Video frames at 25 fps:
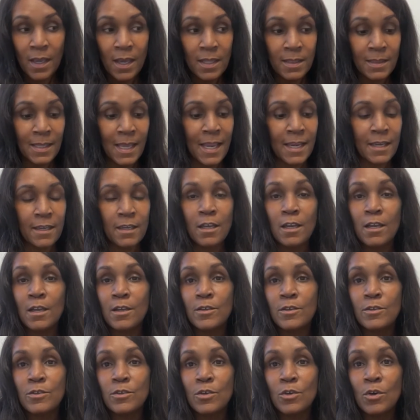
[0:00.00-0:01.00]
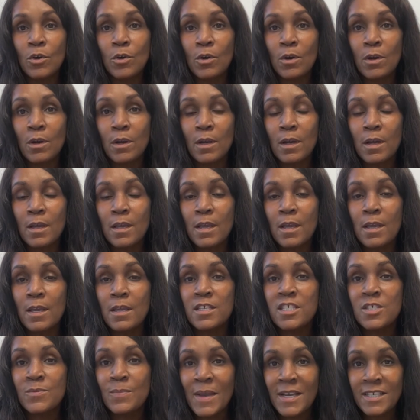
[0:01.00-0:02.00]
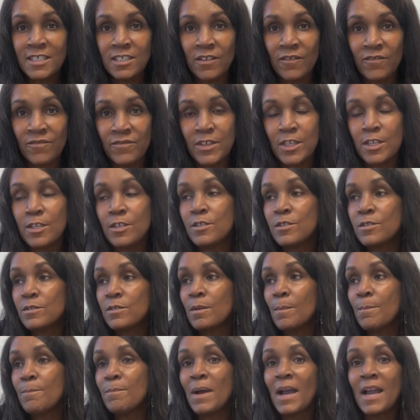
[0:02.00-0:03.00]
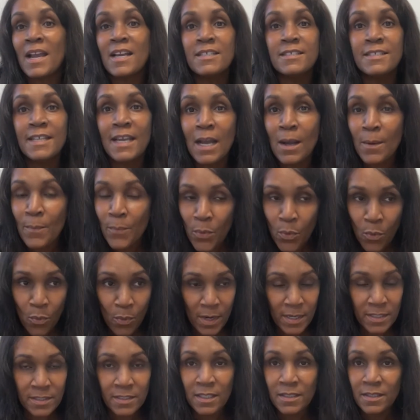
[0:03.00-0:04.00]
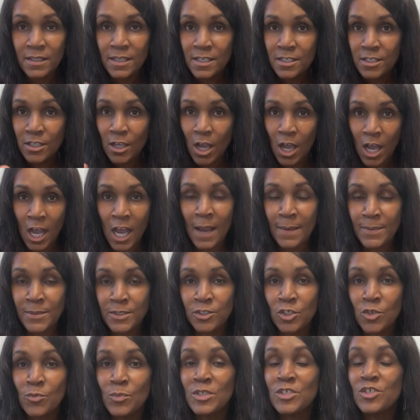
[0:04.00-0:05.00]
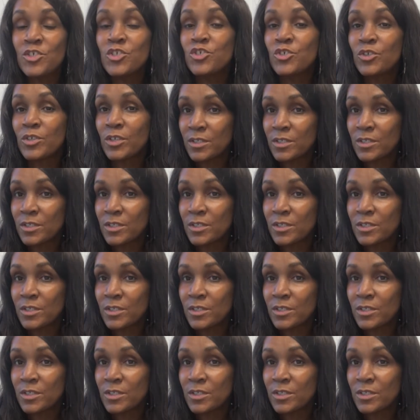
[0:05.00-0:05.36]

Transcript: like your inspection fees, buying down points. Now these are optional, but you should